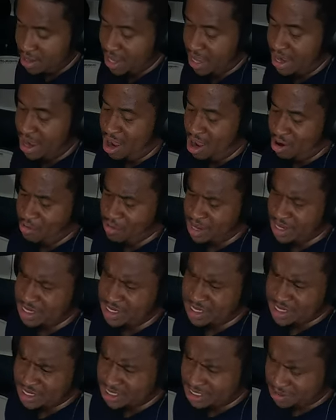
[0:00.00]
And I always
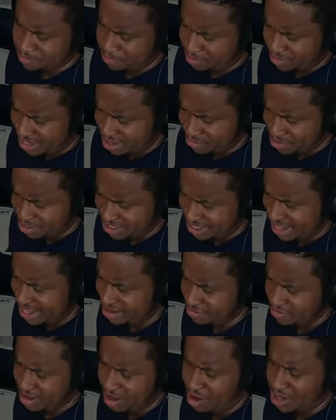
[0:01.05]
just play with
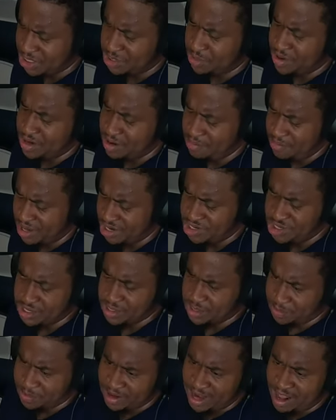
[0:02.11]
that, also in the
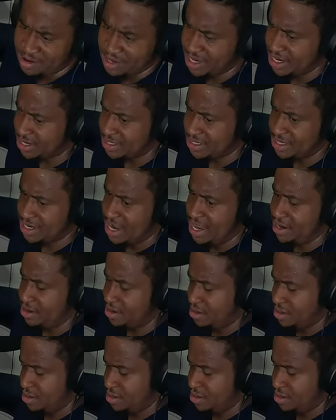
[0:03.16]
mixers, but I'll get into that.